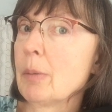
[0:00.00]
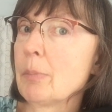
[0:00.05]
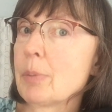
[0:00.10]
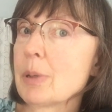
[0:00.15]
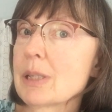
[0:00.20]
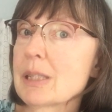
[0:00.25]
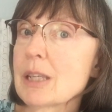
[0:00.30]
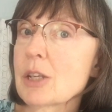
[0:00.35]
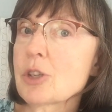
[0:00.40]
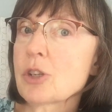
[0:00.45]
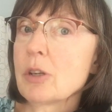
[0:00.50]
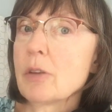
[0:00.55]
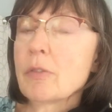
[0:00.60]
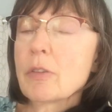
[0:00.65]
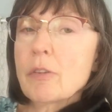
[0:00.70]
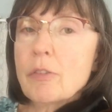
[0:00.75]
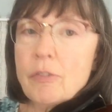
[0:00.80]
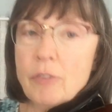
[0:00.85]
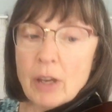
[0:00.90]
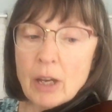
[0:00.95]
position of
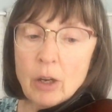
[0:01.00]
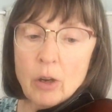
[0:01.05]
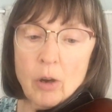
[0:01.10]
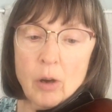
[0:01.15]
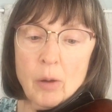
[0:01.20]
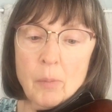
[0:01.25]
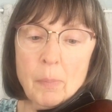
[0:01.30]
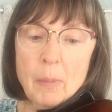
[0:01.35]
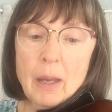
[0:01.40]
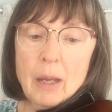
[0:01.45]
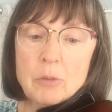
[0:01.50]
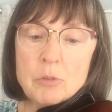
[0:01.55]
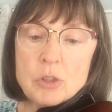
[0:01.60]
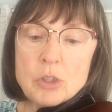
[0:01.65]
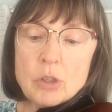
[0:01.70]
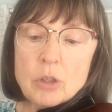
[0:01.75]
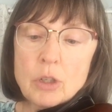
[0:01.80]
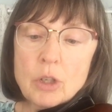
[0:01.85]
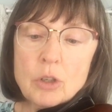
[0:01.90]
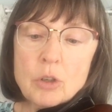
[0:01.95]
the finger. I'm
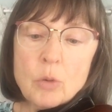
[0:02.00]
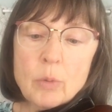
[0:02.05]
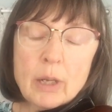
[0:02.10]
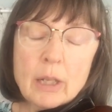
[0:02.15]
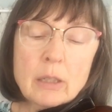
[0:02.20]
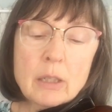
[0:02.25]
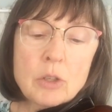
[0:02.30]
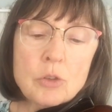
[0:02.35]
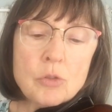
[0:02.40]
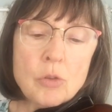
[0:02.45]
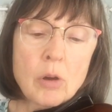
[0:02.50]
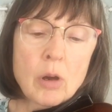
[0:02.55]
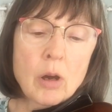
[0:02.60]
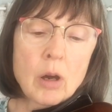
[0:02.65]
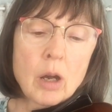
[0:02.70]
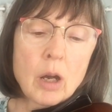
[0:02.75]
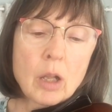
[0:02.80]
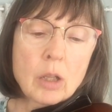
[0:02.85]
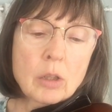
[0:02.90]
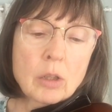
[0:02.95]
just going to quickly
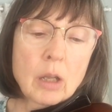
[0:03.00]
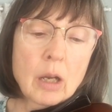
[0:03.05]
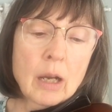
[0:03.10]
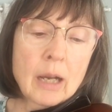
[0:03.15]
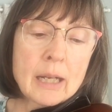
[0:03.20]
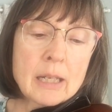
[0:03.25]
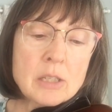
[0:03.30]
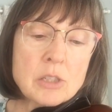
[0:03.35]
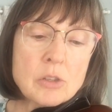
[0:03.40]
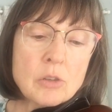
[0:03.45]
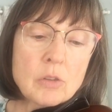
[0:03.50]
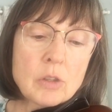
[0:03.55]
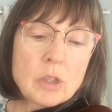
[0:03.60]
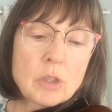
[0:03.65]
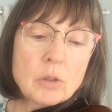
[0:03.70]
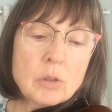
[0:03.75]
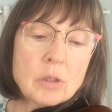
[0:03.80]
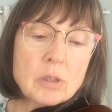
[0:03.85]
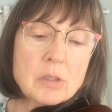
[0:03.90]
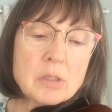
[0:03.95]
draw a line so that
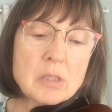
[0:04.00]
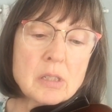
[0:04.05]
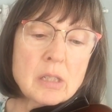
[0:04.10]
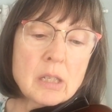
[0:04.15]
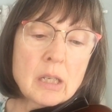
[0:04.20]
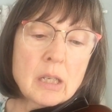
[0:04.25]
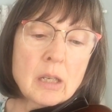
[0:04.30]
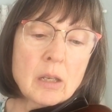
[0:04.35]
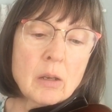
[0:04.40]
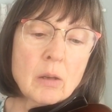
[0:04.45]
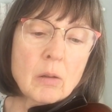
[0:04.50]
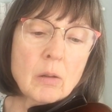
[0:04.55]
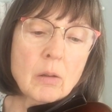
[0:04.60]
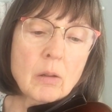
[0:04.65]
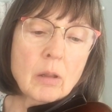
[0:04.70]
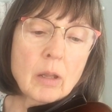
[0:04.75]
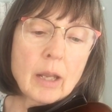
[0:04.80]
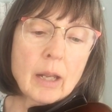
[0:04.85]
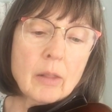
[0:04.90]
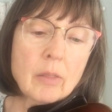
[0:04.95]
you can see
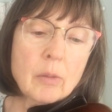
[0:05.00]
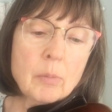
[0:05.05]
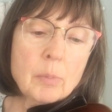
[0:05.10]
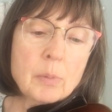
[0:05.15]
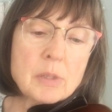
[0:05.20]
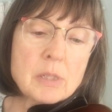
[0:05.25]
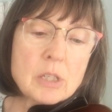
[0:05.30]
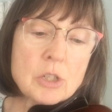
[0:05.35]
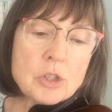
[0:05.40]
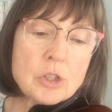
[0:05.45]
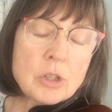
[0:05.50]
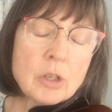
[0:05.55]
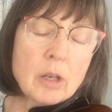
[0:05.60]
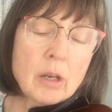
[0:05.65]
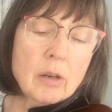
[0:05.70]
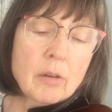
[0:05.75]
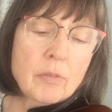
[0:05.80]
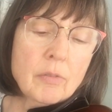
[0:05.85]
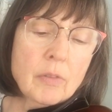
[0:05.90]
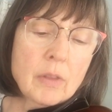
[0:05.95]
like the position
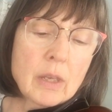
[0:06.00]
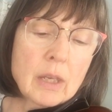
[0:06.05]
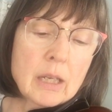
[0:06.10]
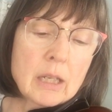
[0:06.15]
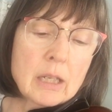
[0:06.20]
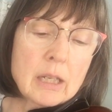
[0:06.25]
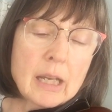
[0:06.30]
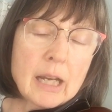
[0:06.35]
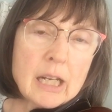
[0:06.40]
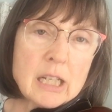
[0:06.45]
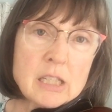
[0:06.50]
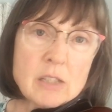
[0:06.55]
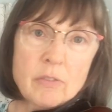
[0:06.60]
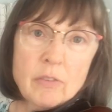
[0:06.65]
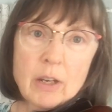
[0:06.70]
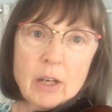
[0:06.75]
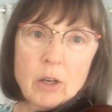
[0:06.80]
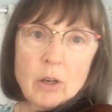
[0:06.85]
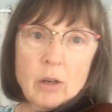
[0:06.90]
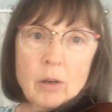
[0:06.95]
of the index
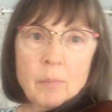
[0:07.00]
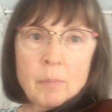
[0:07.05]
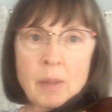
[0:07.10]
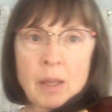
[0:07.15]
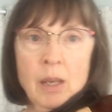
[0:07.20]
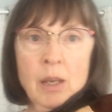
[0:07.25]
finger.